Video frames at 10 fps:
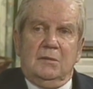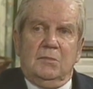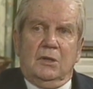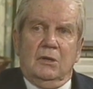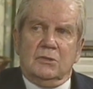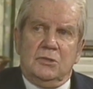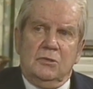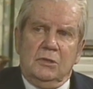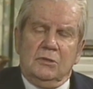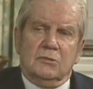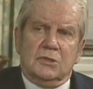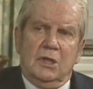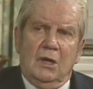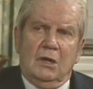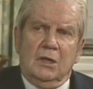because during those
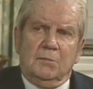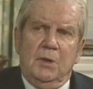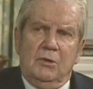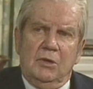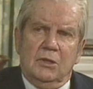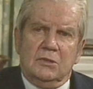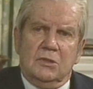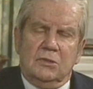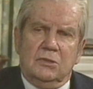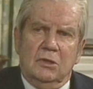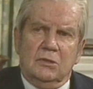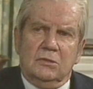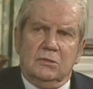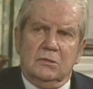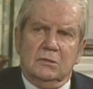chaotic periods, the
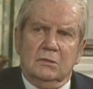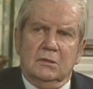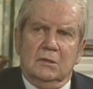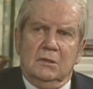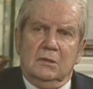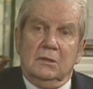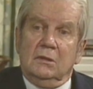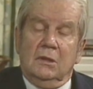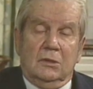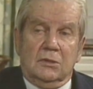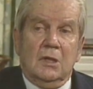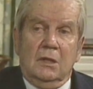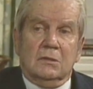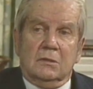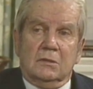church, in a
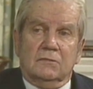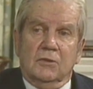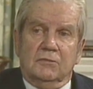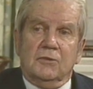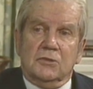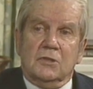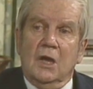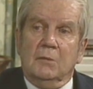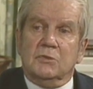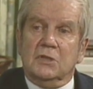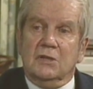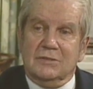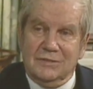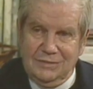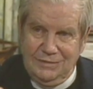sense, for the first time
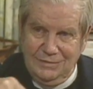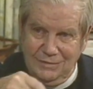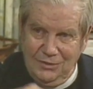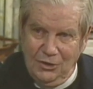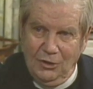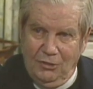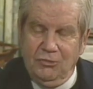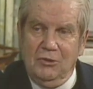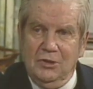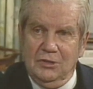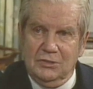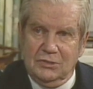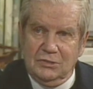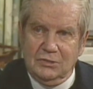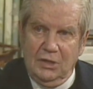since the early
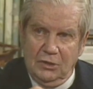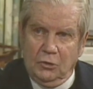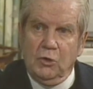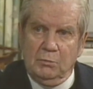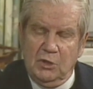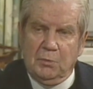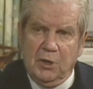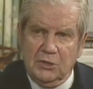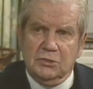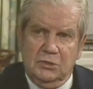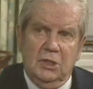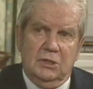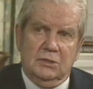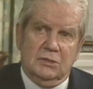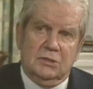30s and the grim depression
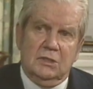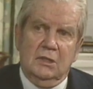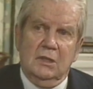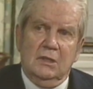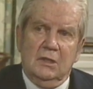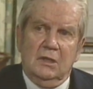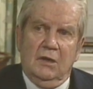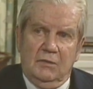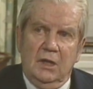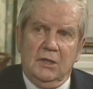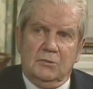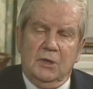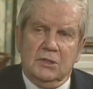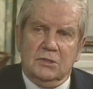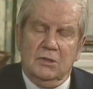years of the late
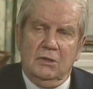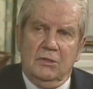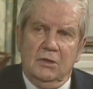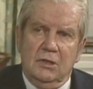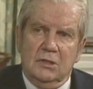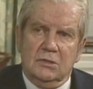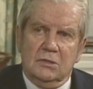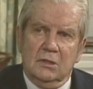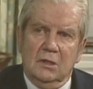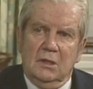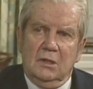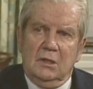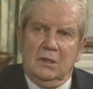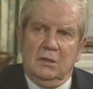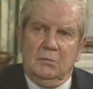20s and early 30s
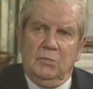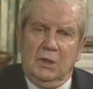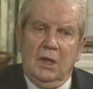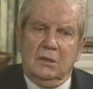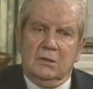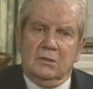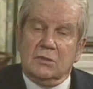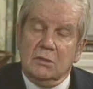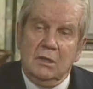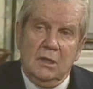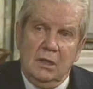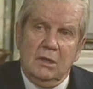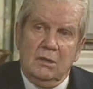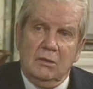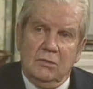began to
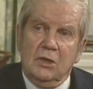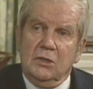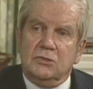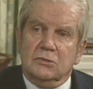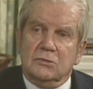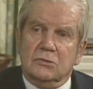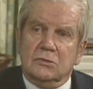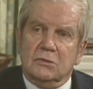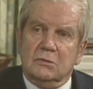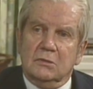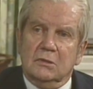see the issues